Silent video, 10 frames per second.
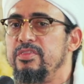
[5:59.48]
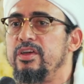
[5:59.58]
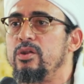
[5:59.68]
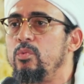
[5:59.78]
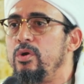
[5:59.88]

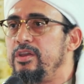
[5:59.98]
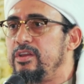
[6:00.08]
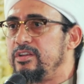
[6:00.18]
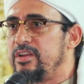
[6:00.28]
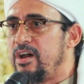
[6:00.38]
that are
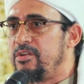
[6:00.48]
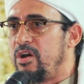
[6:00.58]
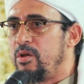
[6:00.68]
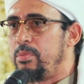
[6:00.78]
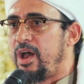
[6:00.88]
weighing down
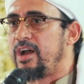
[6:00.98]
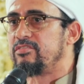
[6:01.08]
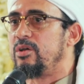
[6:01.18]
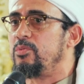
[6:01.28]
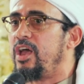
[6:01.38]
our
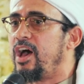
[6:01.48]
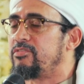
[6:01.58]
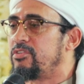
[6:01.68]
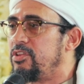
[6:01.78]
backs, and we ask